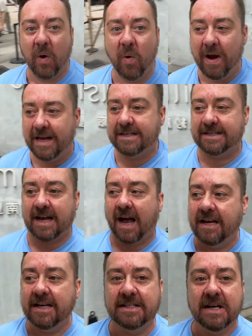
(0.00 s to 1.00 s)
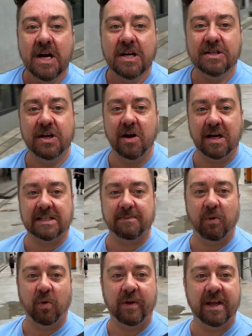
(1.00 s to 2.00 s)
so excited to
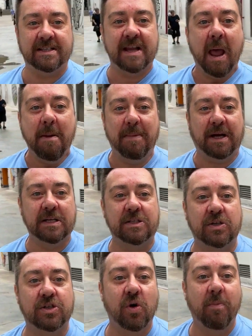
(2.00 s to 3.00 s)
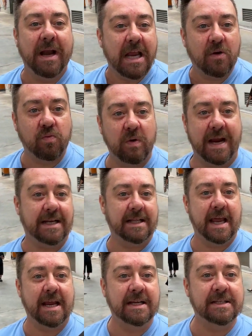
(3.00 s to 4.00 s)
explore this because there's so many great
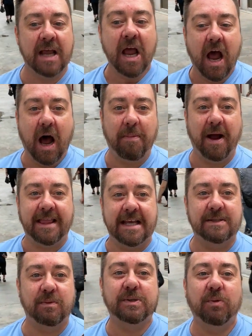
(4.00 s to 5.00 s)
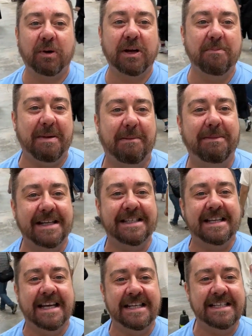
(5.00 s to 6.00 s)
things about this which we're going to be able
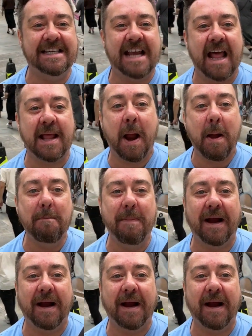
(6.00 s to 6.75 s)
to see together,